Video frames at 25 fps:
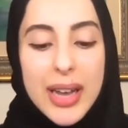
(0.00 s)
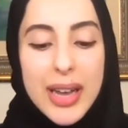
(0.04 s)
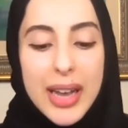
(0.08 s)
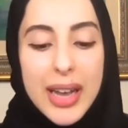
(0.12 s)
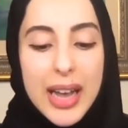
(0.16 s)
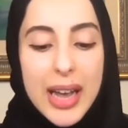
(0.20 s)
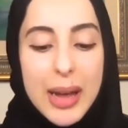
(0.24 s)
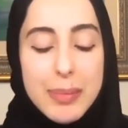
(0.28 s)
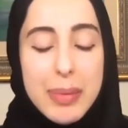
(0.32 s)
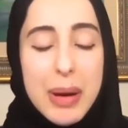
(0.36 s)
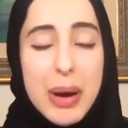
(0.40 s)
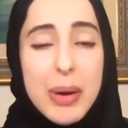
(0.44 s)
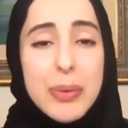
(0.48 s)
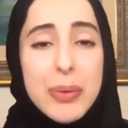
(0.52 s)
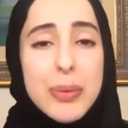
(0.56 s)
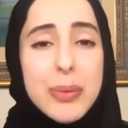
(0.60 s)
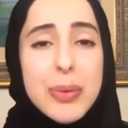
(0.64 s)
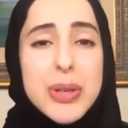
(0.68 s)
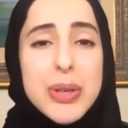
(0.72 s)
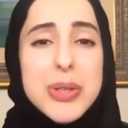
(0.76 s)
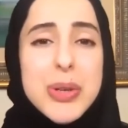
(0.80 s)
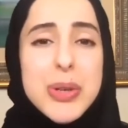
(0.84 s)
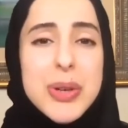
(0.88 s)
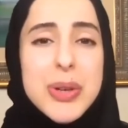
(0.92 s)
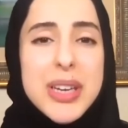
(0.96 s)
about
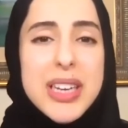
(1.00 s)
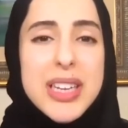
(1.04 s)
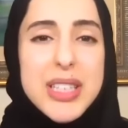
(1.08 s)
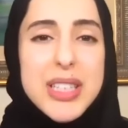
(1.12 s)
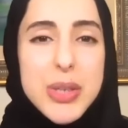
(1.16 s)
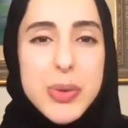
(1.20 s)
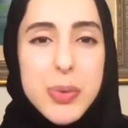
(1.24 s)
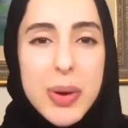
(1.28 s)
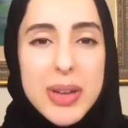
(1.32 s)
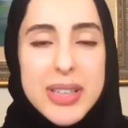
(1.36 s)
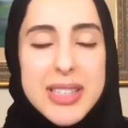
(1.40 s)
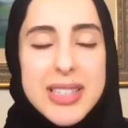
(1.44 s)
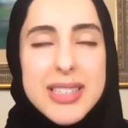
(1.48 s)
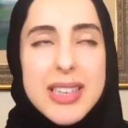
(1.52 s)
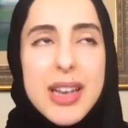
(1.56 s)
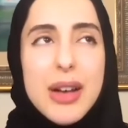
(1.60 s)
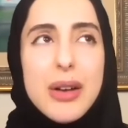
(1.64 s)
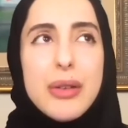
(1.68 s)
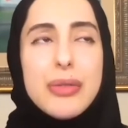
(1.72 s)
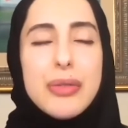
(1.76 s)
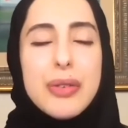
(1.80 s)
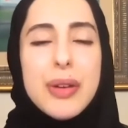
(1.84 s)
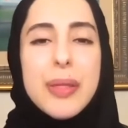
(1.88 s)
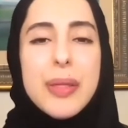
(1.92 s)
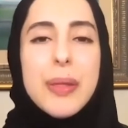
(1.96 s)
returning to
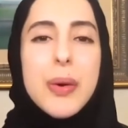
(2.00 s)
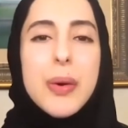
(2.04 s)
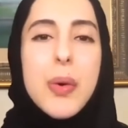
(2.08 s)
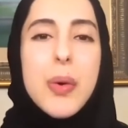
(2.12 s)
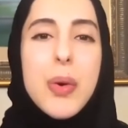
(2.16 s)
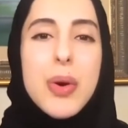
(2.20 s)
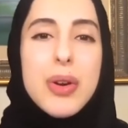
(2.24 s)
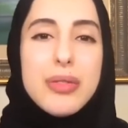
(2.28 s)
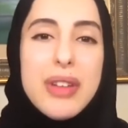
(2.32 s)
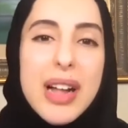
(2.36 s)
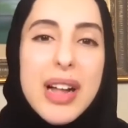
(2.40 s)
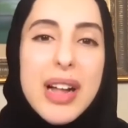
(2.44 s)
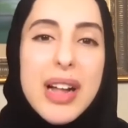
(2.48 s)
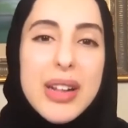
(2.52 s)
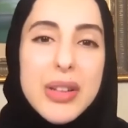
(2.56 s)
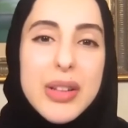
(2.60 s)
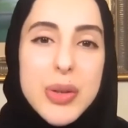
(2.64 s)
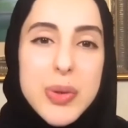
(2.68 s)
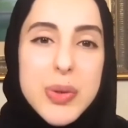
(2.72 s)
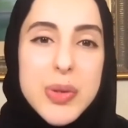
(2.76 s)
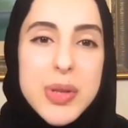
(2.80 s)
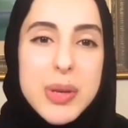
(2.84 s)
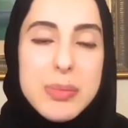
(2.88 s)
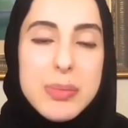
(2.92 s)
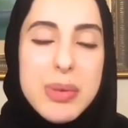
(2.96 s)
oneself in the core
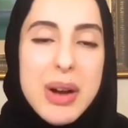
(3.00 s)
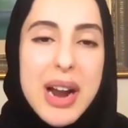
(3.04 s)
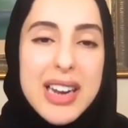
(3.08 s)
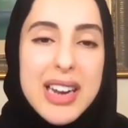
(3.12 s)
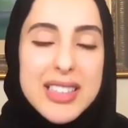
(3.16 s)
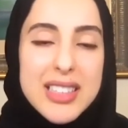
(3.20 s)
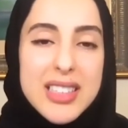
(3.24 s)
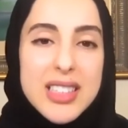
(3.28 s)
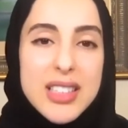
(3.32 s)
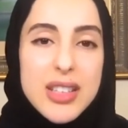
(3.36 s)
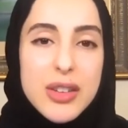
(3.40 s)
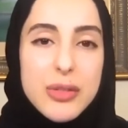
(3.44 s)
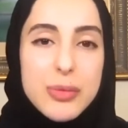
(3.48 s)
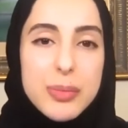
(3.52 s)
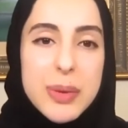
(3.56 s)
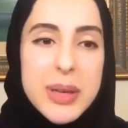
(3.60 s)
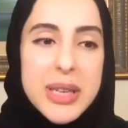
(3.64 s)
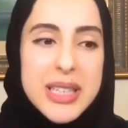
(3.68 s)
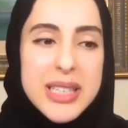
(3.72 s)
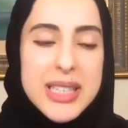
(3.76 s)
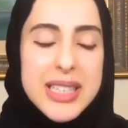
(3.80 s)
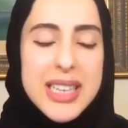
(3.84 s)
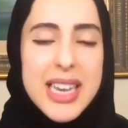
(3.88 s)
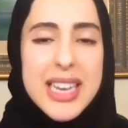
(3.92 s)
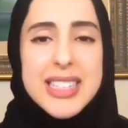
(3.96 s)
values and practice of
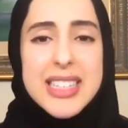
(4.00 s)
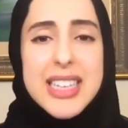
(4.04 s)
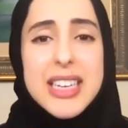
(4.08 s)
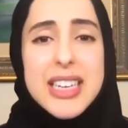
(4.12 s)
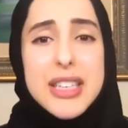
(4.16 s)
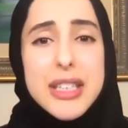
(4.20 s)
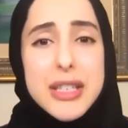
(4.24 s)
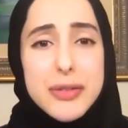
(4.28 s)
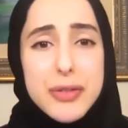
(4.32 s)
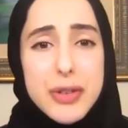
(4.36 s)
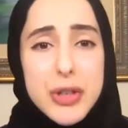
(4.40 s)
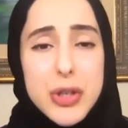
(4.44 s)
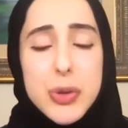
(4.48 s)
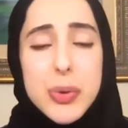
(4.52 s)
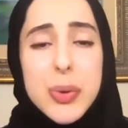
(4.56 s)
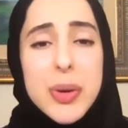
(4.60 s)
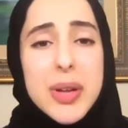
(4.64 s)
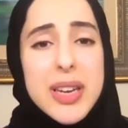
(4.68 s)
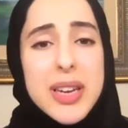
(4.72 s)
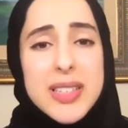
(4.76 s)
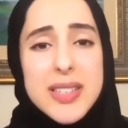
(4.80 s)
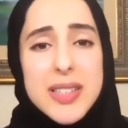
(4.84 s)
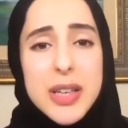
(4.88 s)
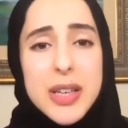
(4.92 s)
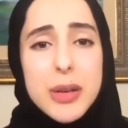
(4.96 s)
peace as an individual and
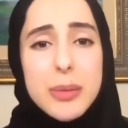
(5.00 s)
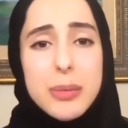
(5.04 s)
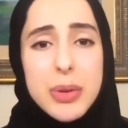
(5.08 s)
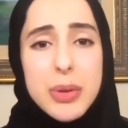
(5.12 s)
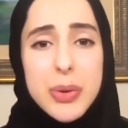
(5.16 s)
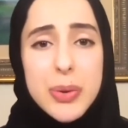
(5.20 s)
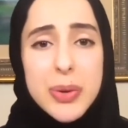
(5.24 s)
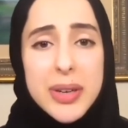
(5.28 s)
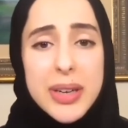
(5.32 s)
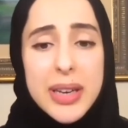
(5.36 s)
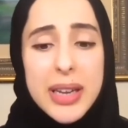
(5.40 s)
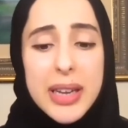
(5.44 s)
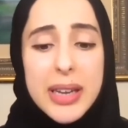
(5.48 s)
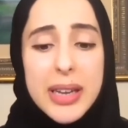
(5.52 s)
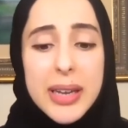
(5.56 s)
as a community.